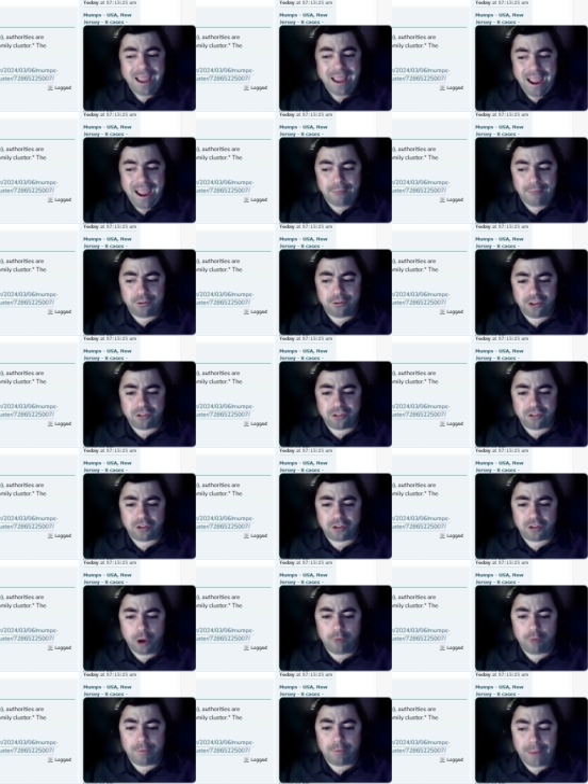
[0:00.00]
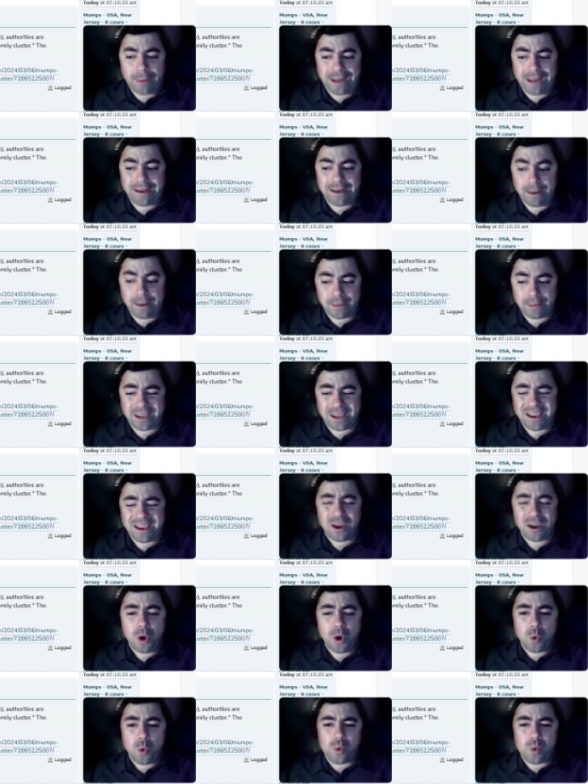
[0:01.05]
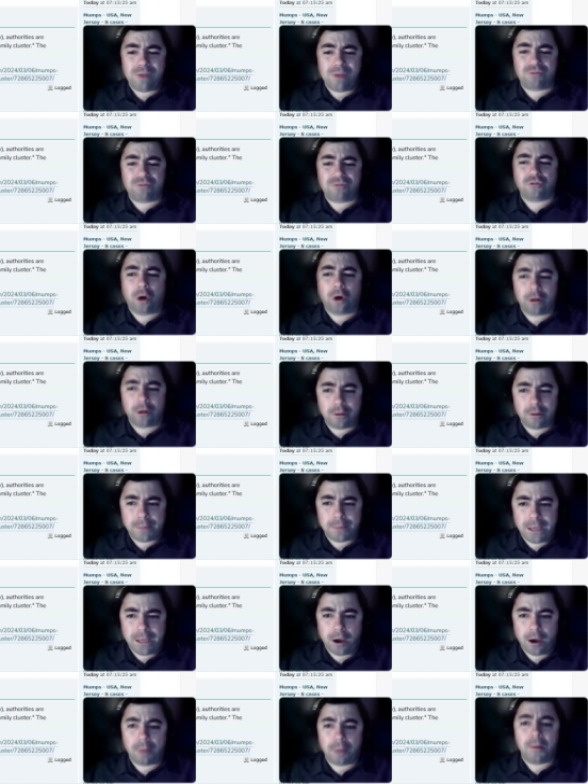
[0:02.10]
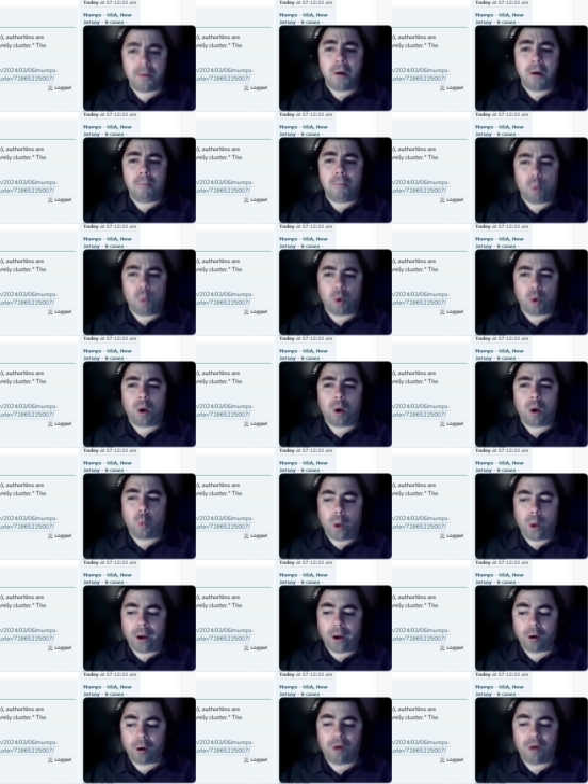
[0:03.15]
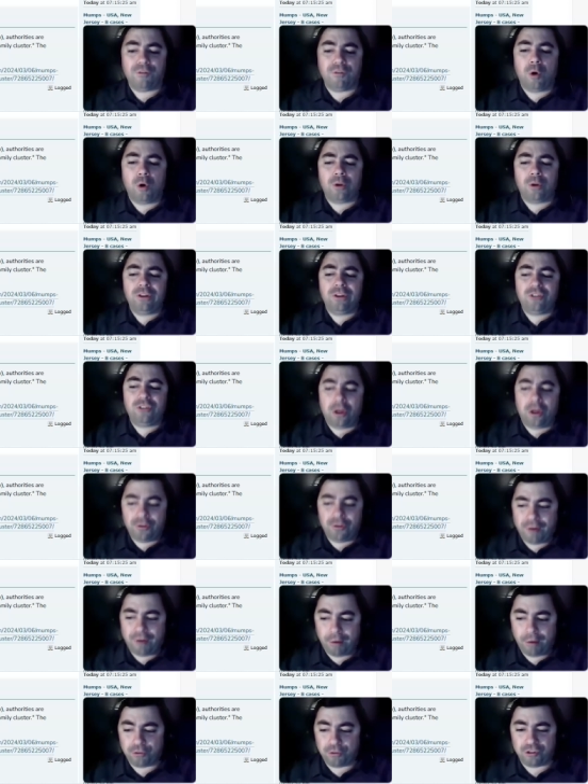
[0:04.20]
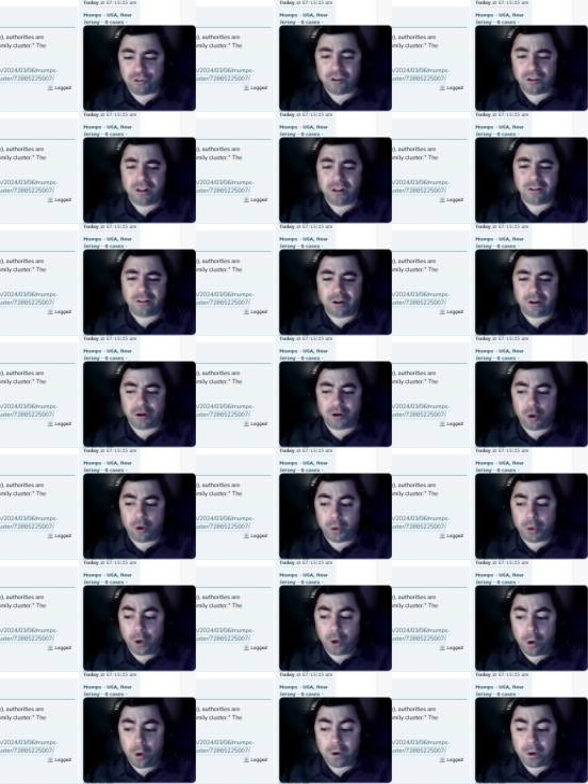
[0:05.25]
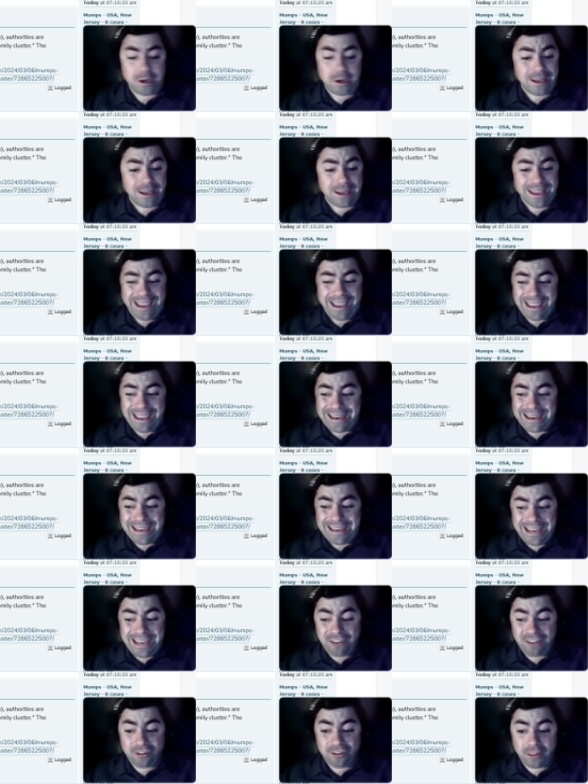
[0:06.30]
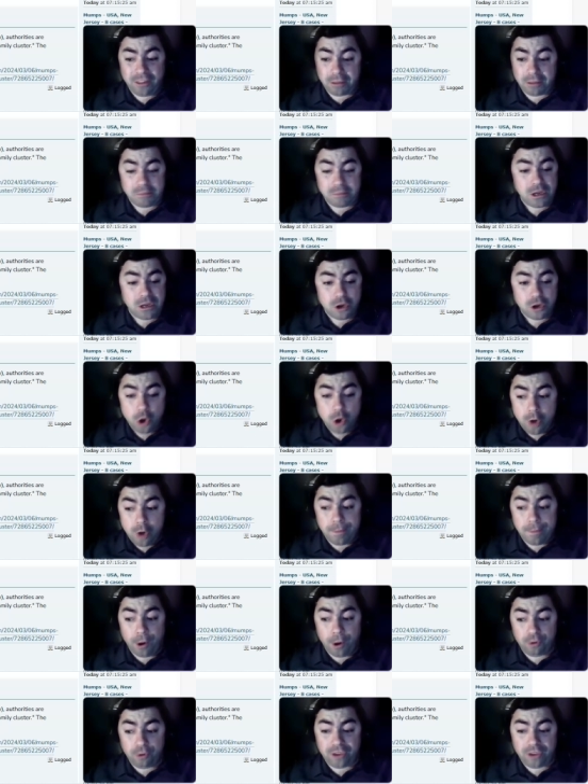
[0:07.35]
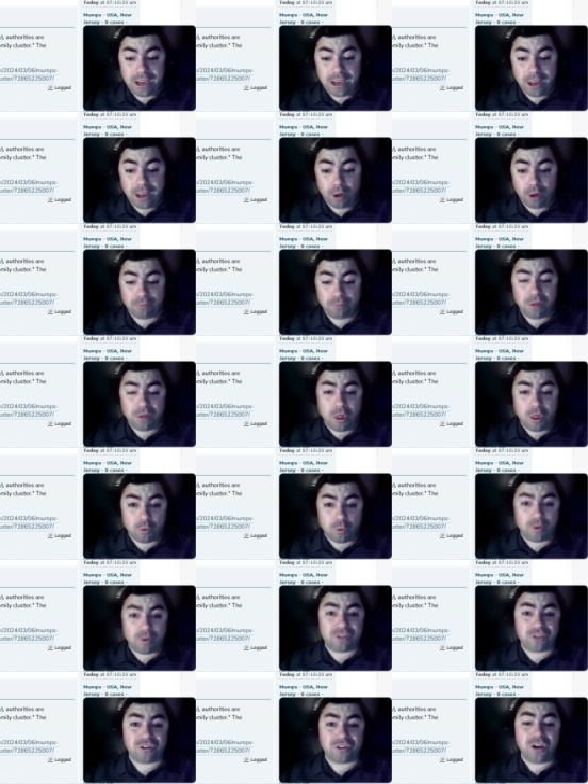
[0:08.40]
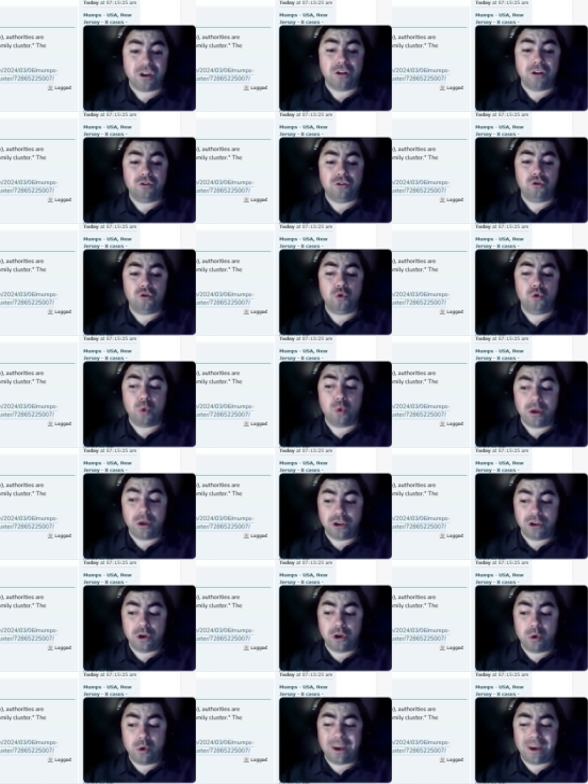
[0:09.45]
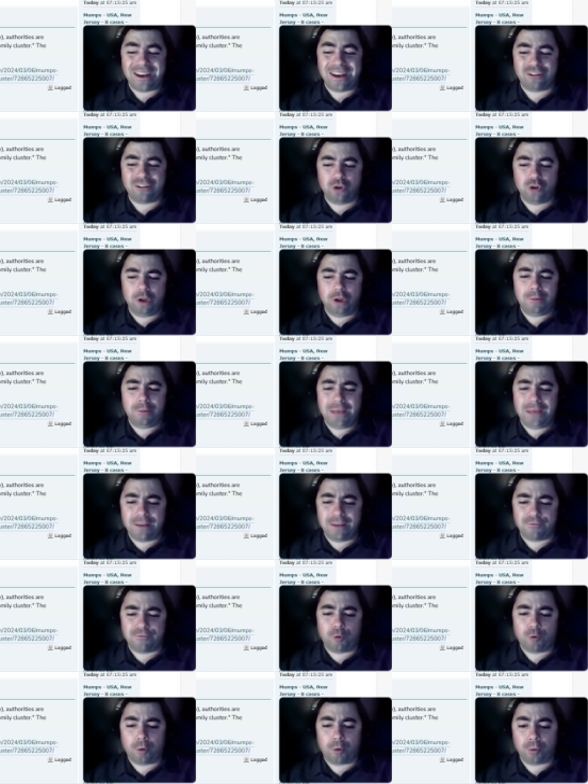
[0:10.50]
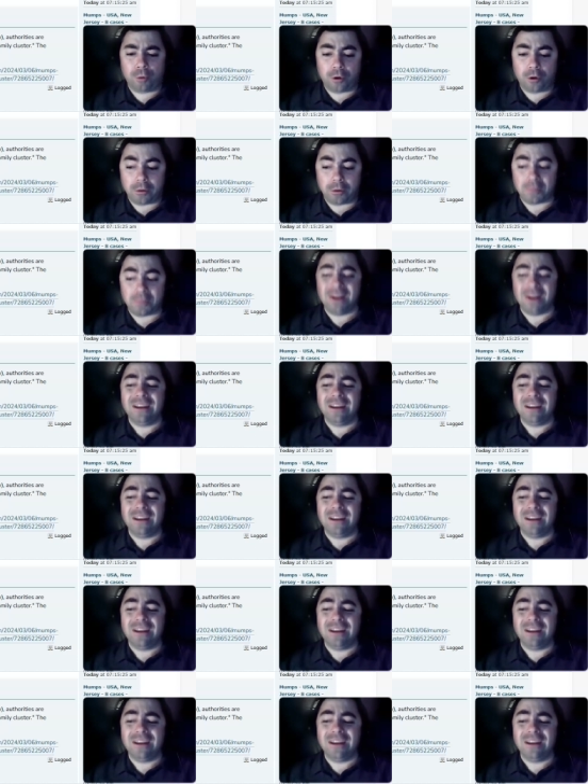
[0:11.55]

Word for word: ever since the COVID pandemic, we started to become more aware of all these other viruses that are going on, and each of them could pose a health risk to you, and it's good to be informed on them.